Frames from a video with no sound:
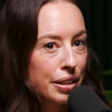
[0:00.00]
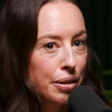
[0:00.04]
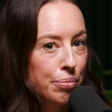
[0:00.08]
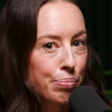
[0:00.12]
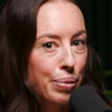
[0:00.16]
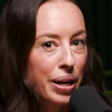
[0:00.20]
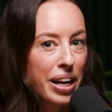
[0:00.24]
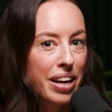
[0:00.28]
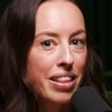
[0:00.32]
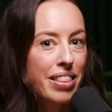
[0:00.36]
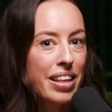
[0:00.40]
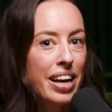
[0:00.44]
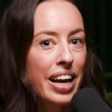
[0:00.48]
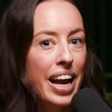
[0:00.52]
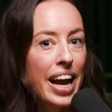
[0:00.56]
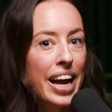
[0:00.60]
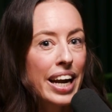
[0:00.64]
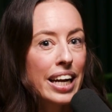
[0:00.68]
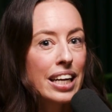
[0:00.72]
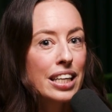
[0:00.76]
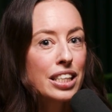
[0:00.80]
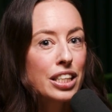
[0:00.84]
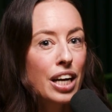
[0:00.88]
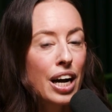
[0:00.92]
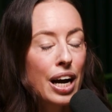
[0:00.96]
But I think
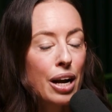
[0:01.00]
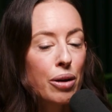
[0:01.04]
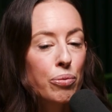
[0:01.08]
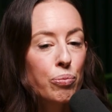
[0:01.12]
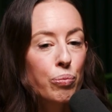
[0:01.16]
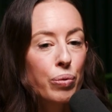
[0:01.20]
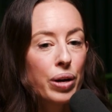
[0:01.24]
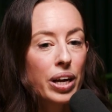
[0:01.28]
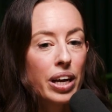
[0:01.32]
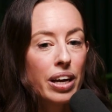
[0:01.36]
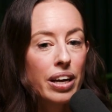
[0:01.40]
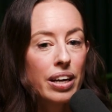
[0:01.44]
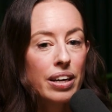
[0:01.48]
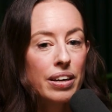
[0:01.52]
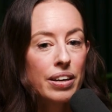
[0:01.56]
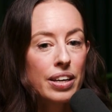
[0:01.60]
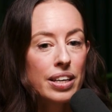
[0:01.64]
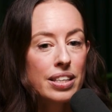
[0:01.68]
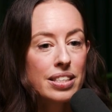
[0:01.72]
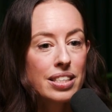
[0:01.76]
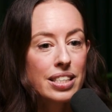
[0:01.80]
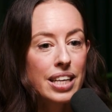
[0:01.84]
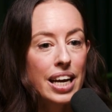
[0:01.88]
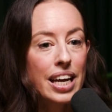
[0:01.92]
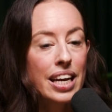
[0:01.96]
anytime we
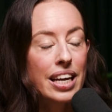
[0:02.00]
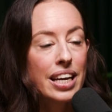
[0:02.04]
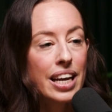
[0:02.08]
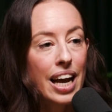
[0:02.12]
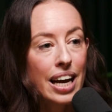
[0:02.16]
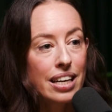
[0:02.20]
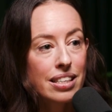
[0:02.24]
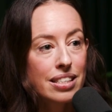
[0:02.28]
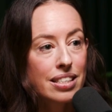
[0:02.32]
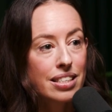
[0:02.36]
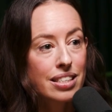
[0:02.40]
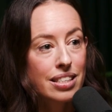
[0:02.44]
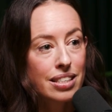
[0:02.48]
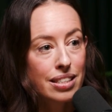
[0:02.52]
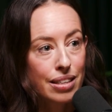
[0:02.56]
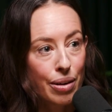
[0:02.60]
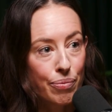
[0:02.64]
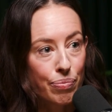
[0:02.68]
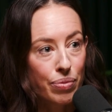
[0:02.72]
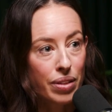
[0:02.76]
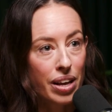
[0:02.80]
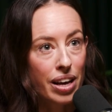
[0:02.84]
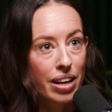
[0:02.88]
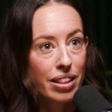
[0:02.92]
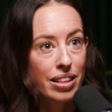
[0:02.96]
say yes to
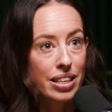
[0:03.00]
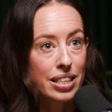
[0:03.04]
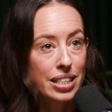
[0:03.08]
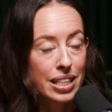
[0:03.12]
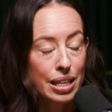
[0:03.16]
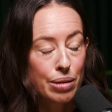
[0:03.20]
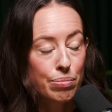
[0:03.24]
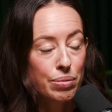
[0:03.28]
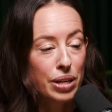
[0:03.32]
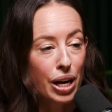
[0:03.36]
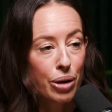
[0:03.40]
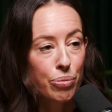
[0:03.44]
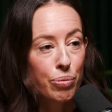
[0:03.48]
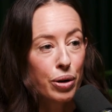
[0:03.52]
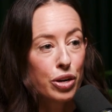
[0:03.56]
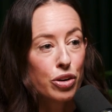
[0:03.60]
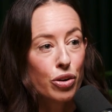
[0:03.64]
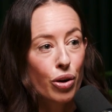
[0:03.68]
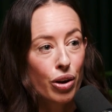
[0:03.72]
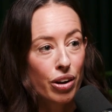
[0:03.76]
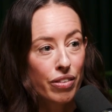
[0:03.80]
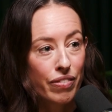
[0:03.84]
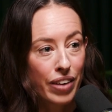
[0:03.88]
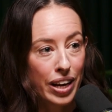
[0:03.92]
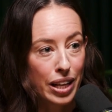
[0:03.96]
something that deep down we're
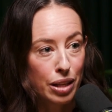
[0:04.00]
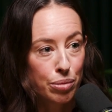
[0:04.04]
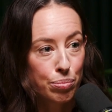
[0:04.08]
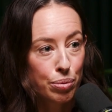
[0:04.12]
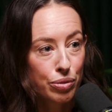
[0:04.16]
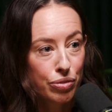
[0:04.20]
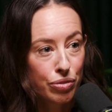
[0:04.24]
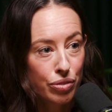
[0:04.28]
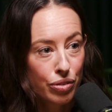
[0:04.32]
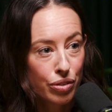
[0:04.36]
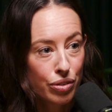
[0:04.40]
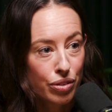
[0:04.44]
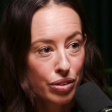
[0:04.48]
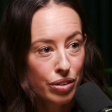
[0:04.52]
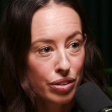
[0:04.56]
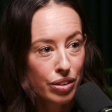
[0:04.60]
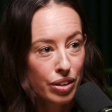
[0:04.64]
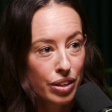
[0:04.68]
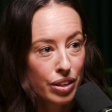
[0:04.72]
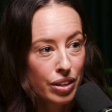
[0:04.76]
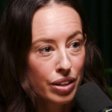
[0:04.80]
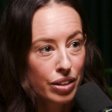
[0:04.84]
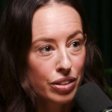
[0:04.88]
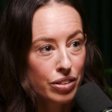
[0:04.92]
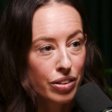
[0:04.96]
not available for,
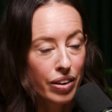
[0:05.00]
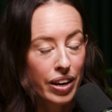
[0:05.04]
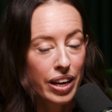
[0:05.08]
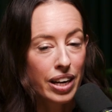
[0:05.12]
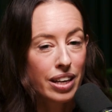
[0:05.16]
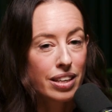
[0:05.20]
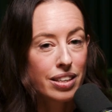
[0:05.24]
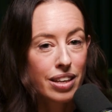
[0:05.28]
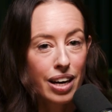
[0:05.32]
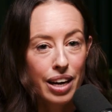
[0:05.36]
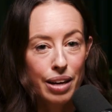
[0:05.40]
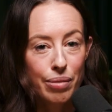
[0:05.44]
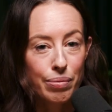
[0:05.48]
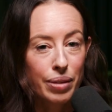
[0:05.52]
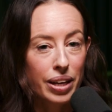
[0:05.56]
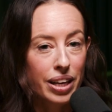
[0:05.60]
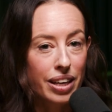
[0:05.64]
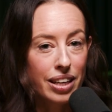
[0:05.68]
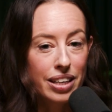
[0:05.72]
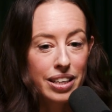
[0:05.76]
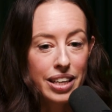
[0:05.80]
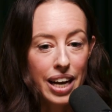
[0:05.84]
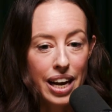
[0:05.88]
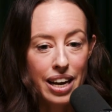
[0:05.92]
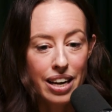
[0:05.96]
so anytime like
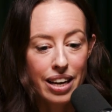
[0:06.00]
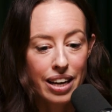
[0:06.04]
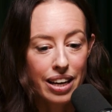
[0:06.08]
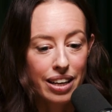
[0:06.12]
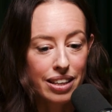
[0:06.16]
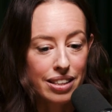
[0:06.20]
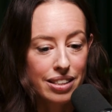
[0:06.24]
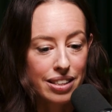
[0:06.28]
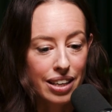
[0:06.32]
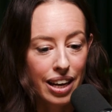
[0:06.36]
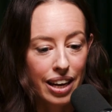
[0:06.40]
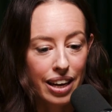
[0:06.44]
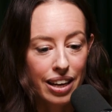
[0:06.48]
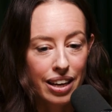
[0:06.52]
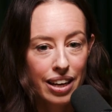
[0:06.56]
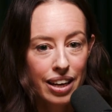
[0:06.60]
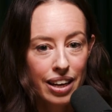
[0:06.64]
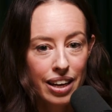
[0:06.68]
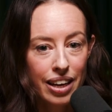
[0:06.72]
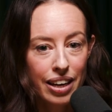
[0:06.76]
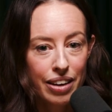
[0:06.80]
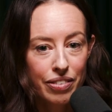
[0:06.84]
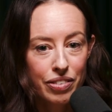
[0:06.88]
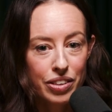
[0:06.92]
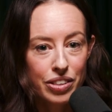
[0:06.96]
in dating, it's like
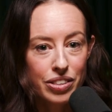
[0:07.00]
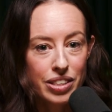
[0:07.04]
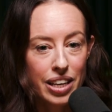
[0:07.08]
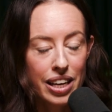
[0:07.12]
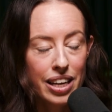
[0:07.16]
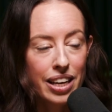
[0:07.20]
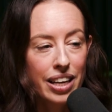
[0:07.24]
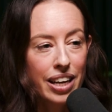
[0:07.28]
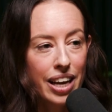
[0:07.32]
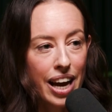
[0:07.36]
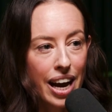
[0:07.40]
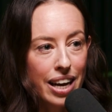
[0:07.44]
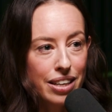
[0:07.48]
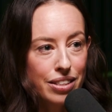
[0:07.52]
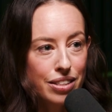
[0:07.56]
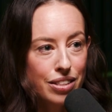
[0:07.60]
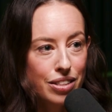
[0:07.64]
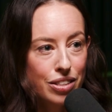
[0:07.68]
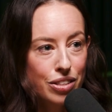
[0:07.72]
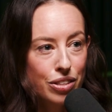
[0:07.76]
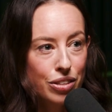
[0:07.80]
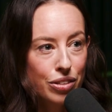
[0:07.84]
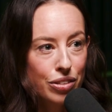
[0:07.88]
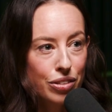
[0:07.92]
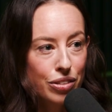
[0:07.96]
if you're saying yes
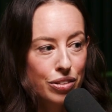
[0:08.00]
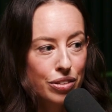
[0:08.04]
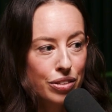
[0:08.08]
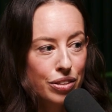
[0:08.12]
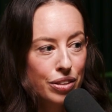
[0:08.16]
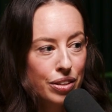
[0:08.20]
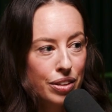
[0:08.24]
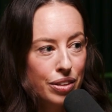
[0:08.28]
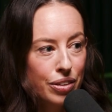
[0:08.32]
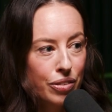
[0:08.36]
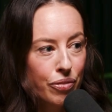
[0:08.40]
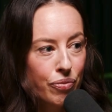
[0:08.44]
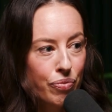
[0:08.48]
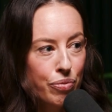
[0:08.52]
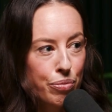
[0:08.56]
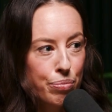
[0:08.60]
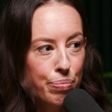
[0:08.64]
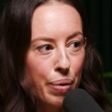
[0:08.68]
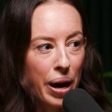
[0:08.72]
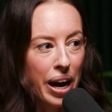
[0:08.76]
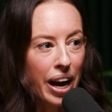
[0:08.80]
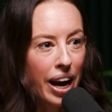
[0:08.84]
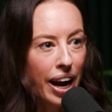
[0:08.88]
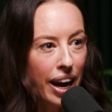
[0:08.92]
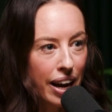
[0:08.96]
to
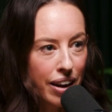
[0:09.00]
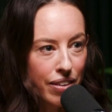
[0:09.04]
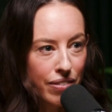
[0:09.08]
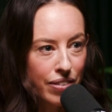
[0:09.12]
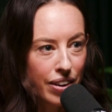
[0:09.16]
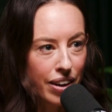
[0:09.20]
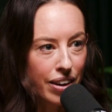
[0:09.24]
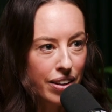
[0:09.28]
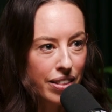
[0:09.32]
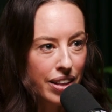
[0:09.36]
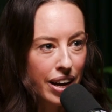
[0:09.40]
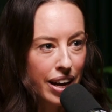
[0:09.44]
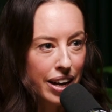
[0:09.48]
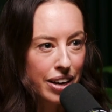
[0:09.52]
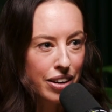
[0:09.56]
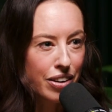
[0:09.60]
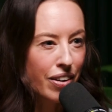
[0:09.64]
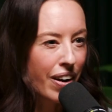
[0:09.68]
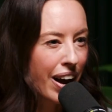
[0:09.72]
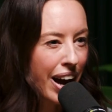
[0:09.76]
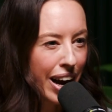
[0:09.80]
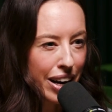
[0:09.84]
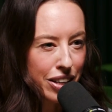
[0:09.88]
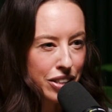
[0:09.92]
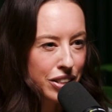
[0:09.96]
behavior that
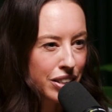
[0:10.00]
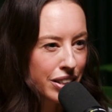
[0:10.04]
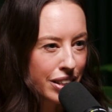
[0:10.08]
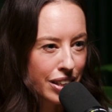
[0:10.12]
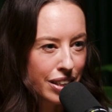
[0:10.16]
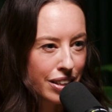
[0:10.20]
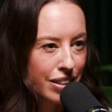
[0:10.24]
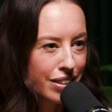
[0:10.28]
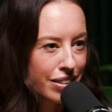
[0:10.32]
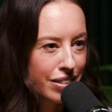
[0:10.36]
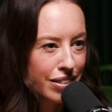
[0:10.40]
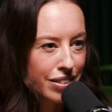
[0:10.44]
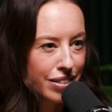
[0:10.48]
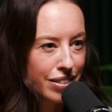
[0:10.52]
you're actually